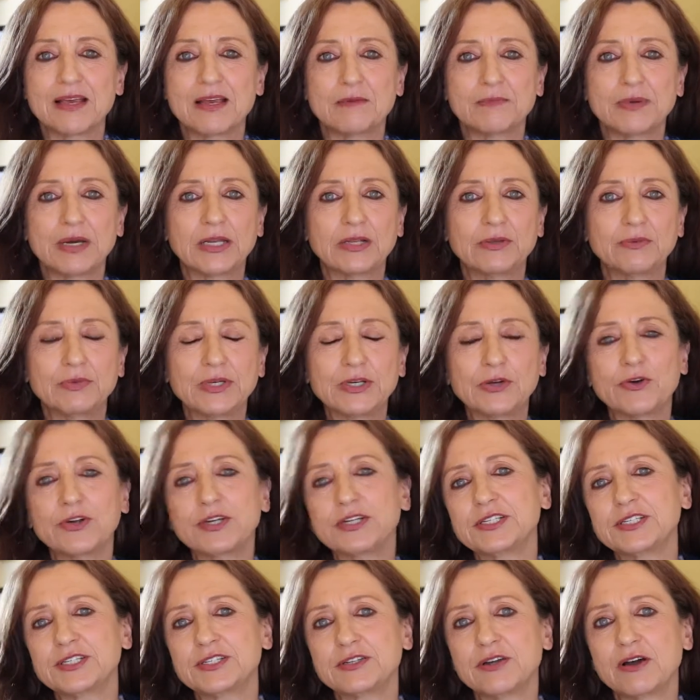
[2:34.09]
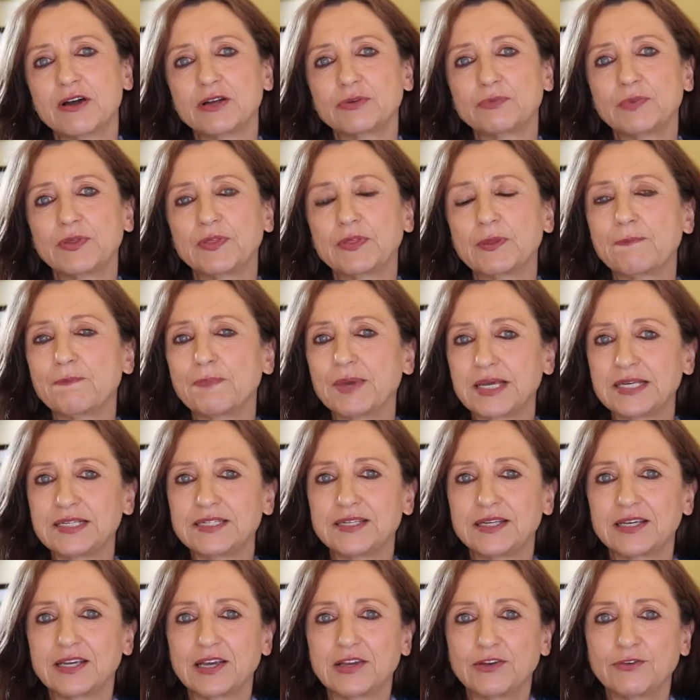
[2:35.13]
But we're going to start with the
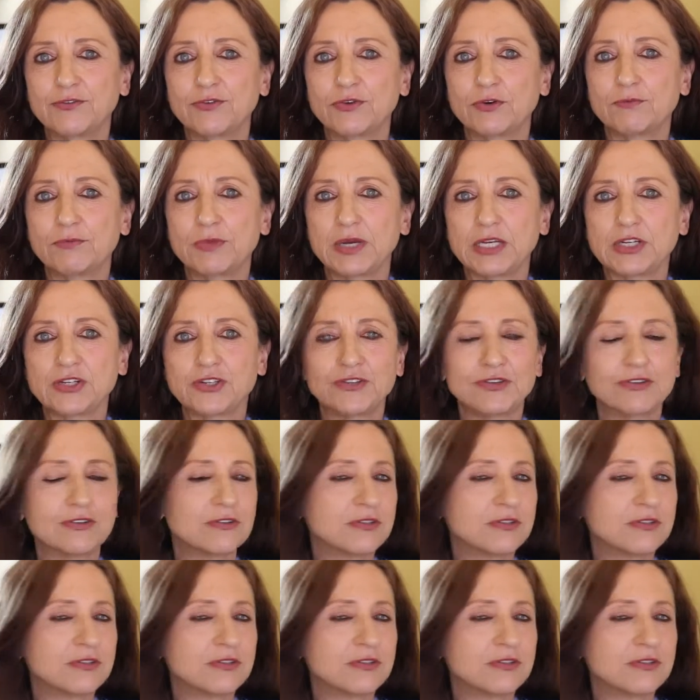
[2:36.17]
basic information,